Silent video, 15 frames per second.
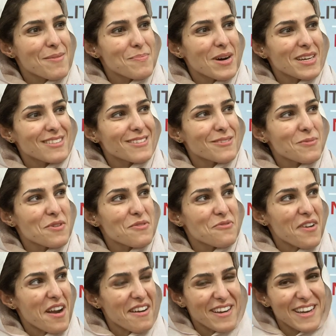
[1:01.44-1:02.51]
but we're
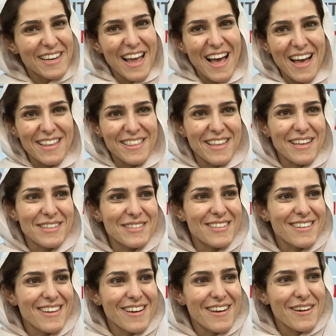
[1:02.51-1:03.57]
very glad
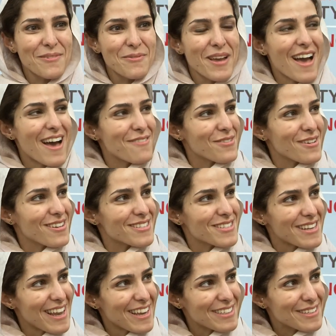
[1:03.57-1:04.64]
that we have
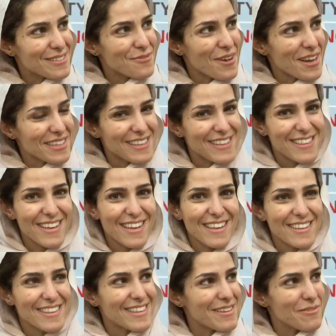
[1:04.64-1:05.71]
selected finally
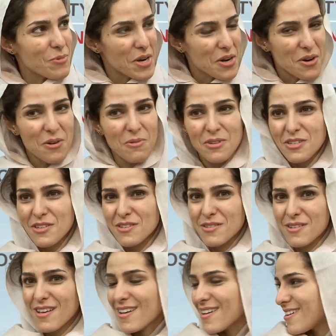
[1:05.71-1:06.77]
the winner, which is
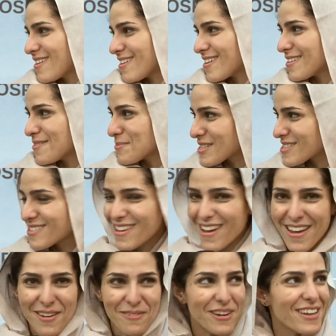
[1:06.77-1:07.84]
Ms.
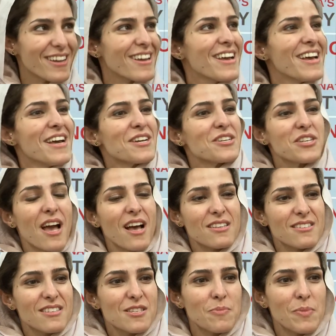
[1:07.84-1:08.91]
Tahereh. She has
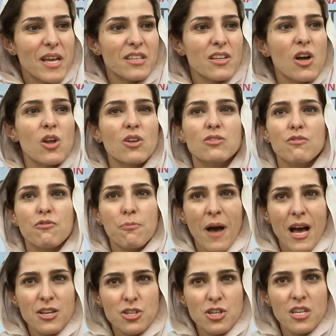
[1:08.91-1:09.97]
displayed a lot of
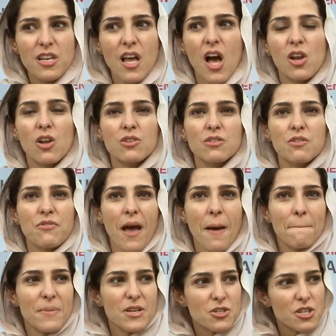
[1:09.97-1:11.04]
passion, a lot of
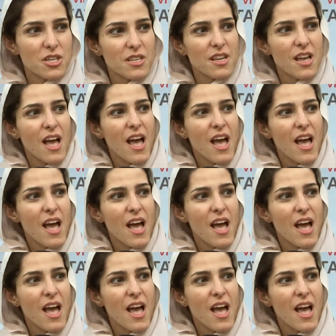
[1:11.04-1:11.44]
ambition,